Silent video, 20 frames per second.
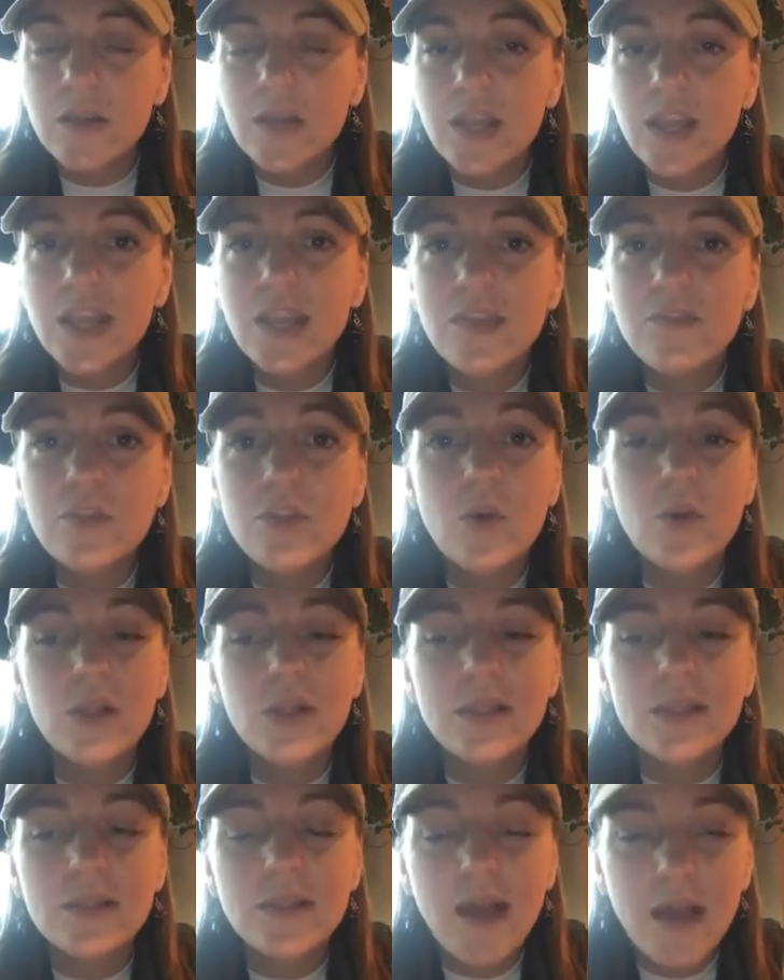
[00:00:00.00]
even
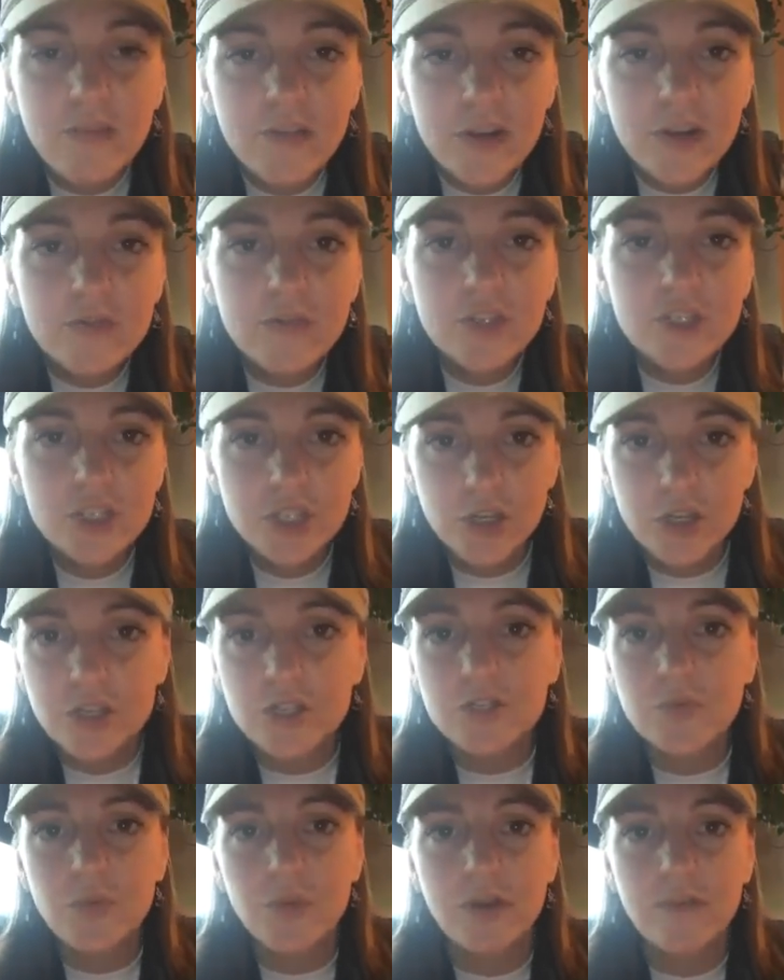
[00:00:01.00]
though 11 of the
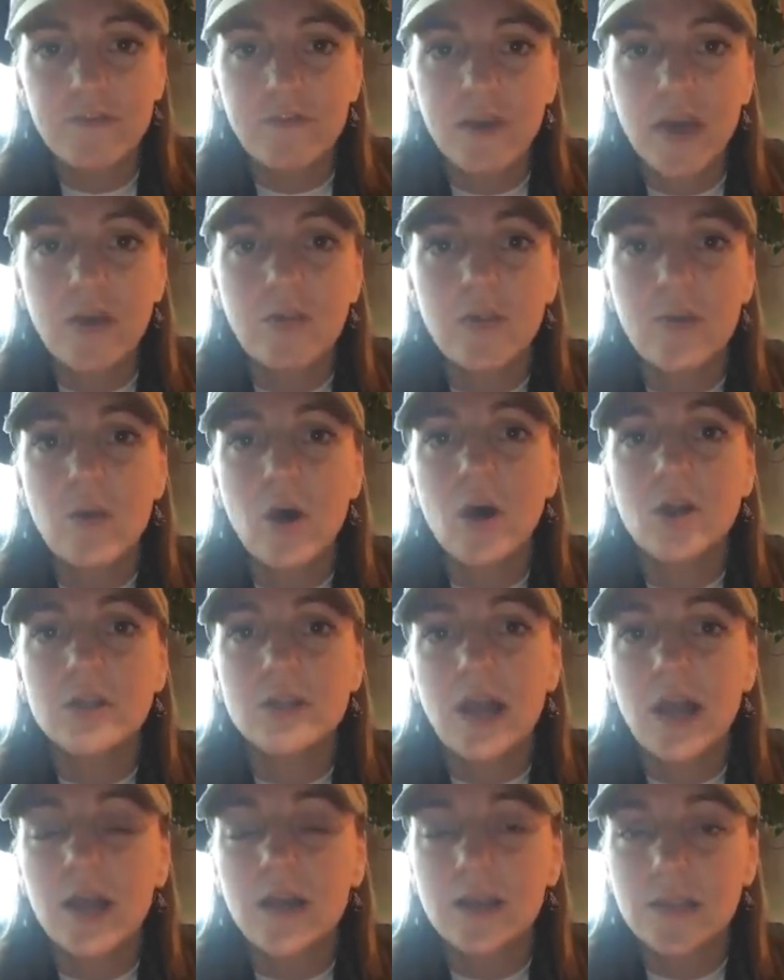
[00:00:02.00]
jurors would have found them all
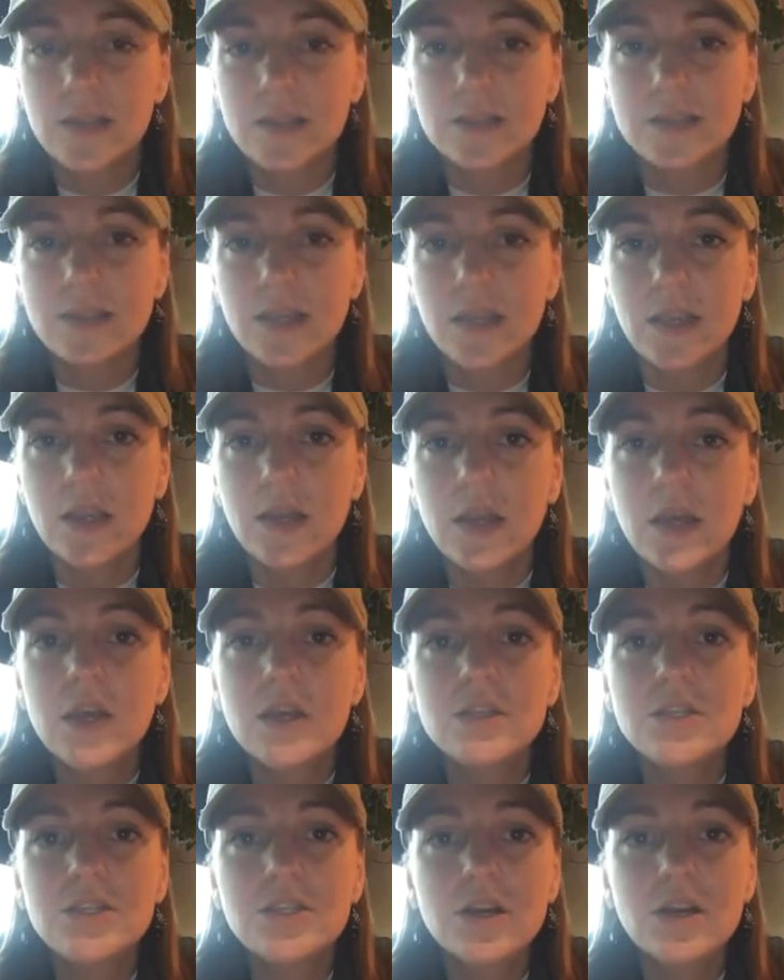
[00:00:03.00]
not guilty.
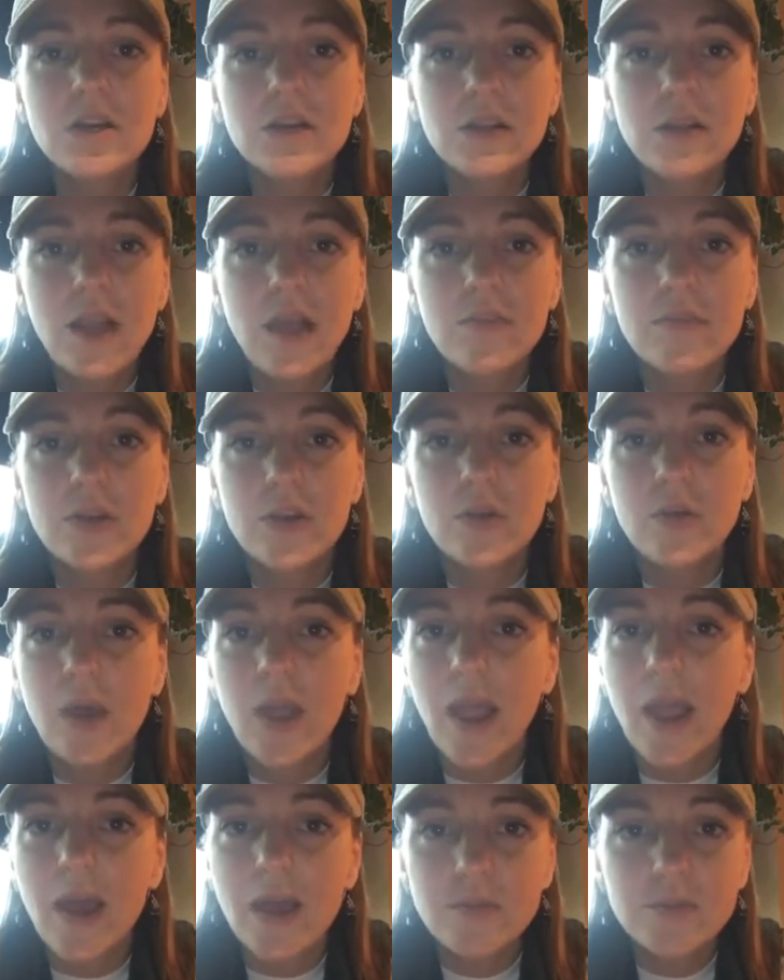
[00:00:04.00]
Juror 11, who
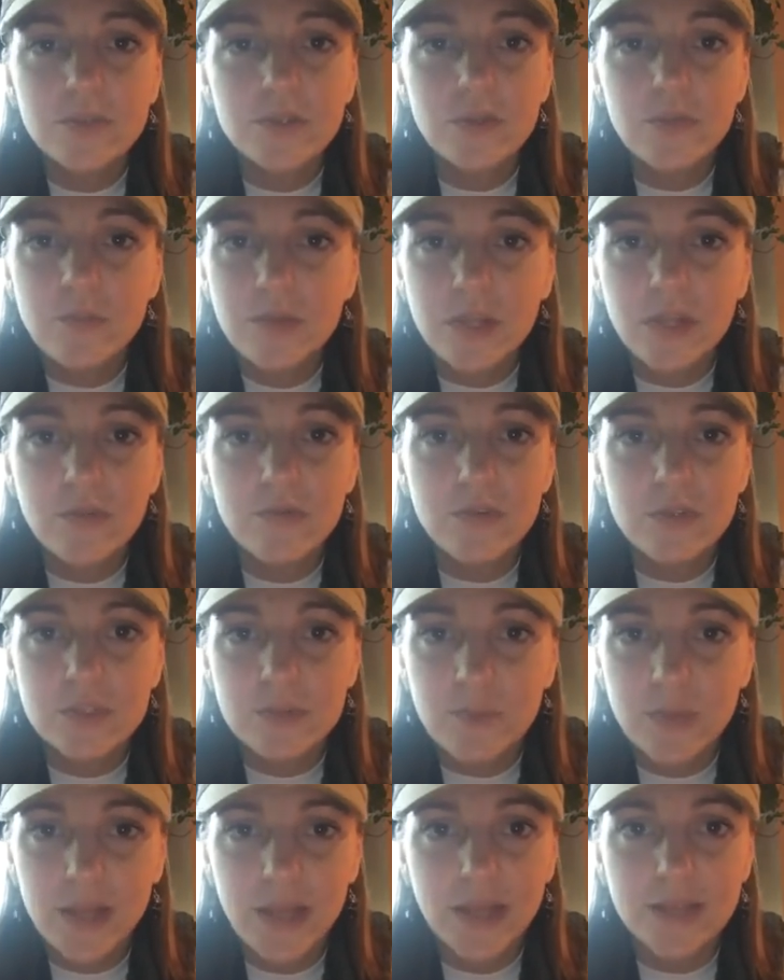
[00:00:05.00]
I absolutely believe
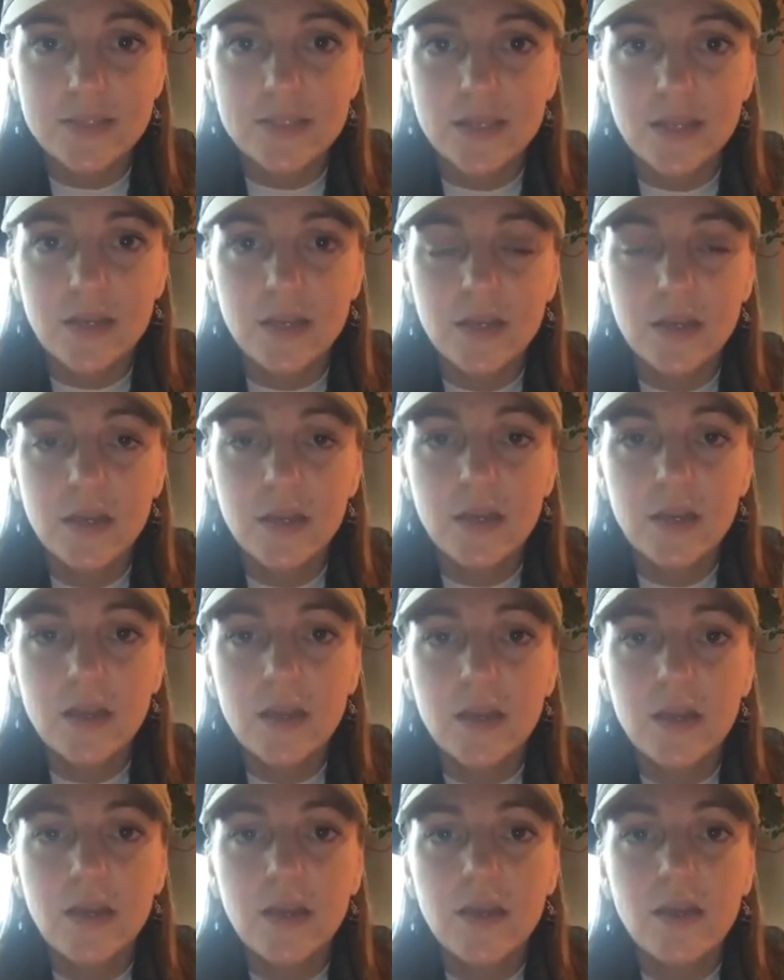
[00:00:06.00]
was planted,
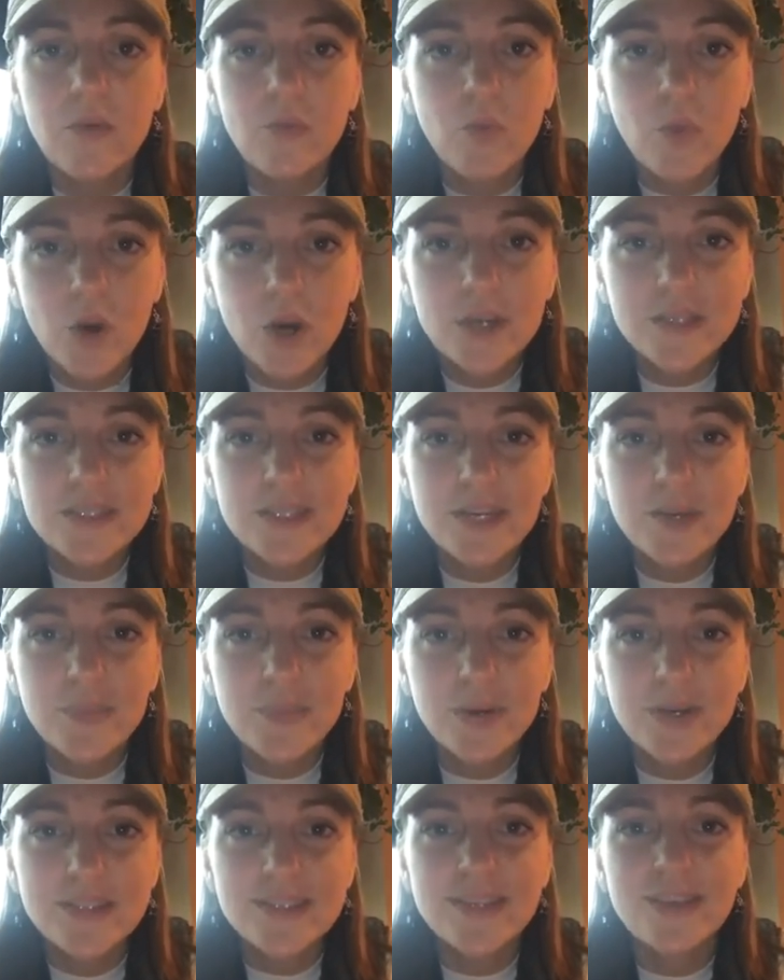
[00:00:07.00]
works at a
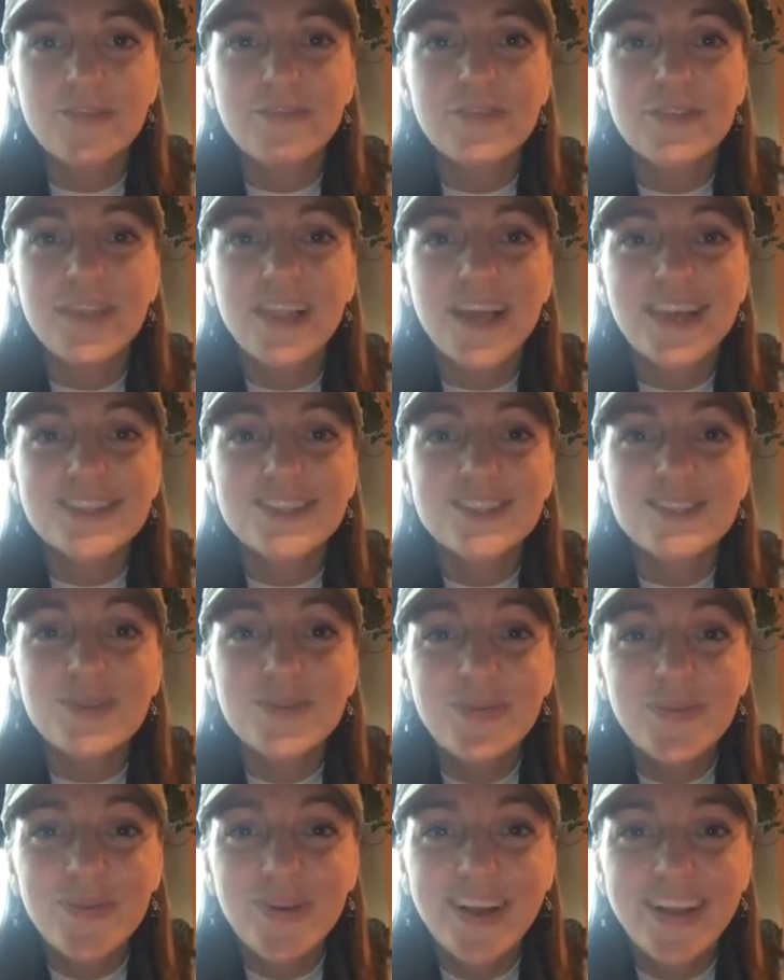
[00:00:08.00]
prison for the last
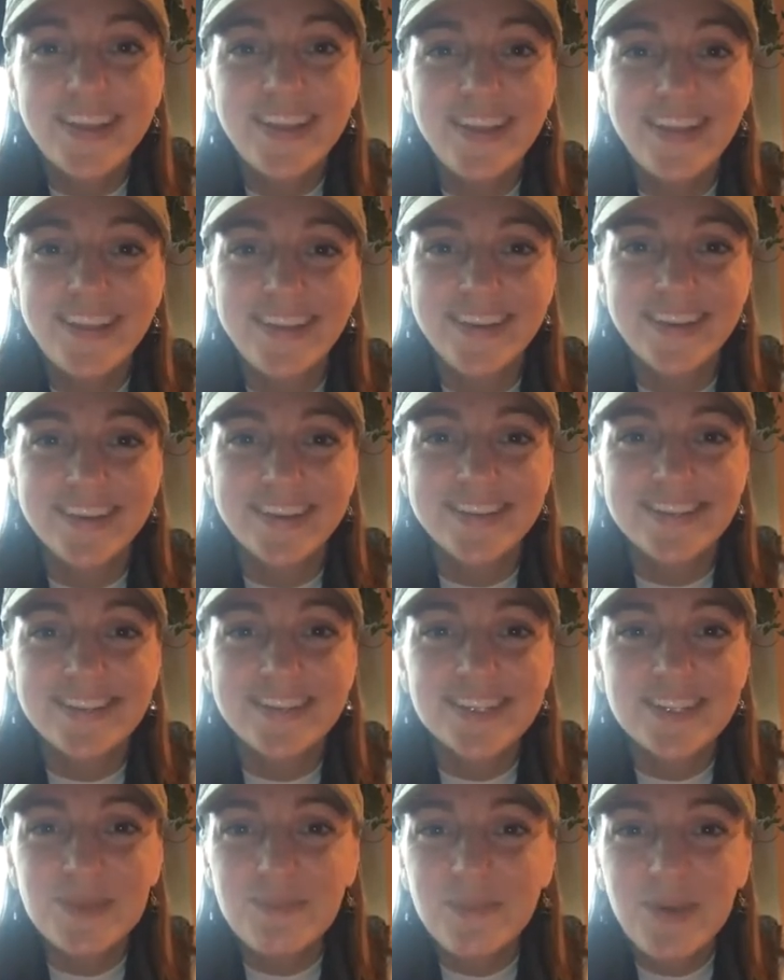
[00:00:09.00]
20 years.
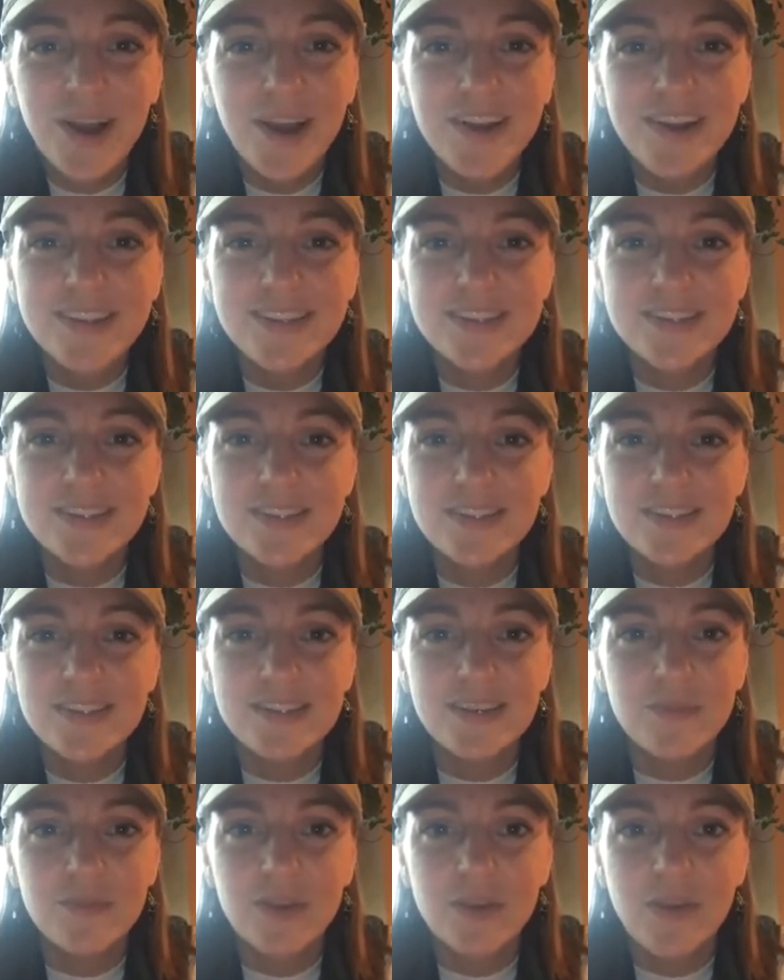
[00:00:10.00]
He's a part of the
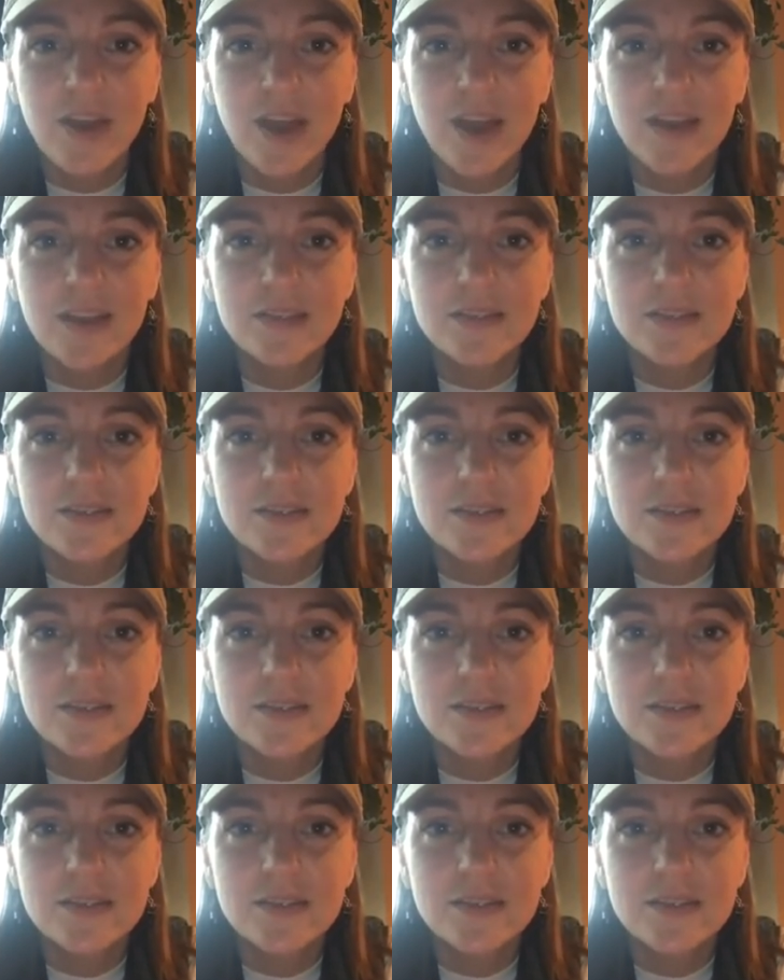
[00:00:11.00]
system, you guys.